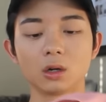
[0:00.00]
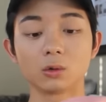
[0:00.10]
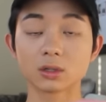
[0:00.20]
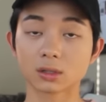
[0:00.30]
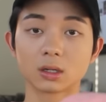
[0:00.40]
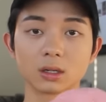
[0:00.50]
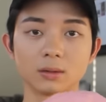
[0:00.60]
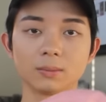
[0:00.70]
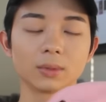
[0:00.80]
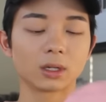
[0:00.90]
which is
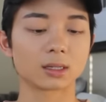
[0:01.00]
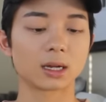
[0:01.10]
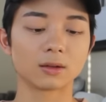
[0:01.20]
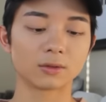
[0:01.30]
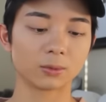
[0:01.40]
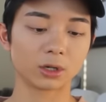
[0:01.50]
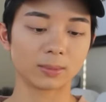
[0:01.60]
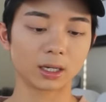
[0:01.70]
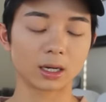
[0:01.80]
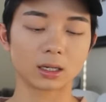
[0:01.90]
good because I have a pretty
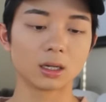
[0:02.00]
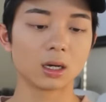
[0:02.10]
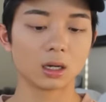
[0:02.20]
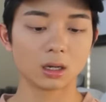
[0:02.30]
big head.